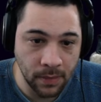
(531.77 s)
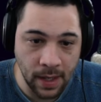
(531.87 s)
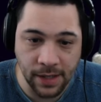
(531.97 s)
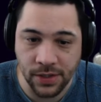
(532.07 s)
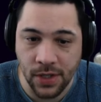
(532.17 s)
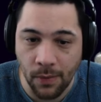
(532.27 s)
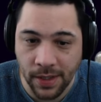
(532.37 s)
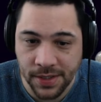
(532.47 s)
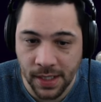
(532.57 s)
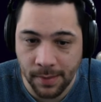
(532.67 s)
I just don't
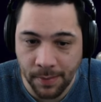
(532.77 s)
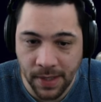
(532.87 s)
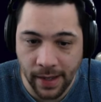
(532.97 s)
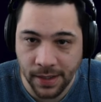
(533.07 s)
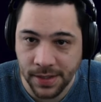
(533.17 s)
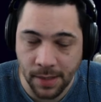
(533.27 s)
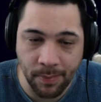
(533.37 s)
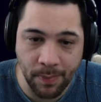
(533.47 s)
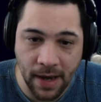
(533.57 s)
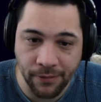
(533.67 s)
want to set them up yet because I'd
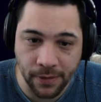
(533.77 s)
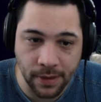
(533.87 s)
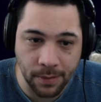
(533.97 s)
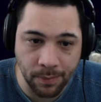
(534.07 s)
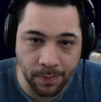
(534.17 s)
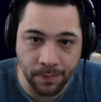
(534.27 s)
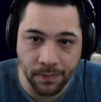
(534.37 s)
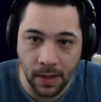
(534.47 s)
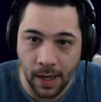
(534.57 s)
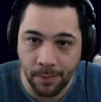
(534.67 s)
pay
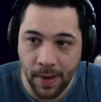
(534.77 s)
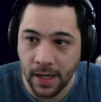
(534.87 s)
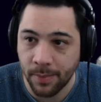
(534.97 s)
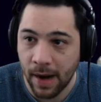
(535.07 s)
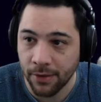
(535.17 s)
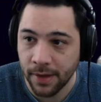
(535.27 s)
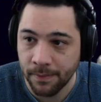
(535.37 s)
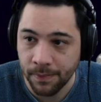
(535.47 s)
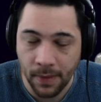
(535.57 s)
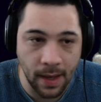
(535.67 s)
to power
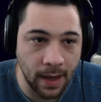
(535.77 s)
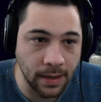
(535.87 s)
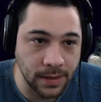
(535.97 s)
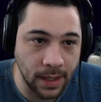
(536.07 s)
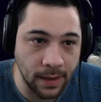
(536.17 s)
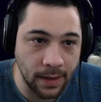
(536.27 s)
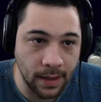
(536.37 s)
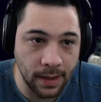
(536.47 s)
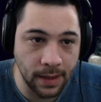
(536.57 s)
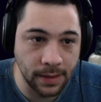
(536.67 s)
them. And
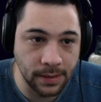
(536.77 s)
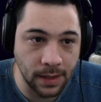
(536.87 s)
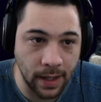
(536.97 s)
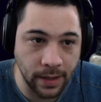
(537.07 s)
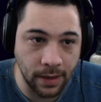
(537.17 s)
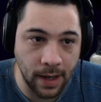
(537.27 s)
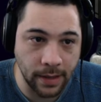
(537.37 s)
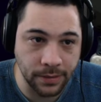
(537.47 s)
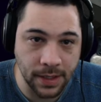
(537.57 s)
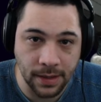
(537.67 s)
yeah, I
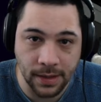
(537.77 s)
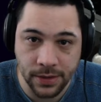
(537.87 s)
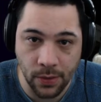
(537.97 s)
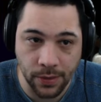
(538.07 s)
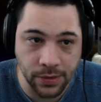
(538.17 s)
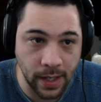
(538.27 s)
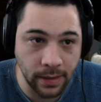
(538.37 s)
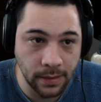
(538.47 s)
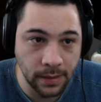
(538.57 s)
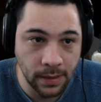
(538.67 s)
don't need this storage yet.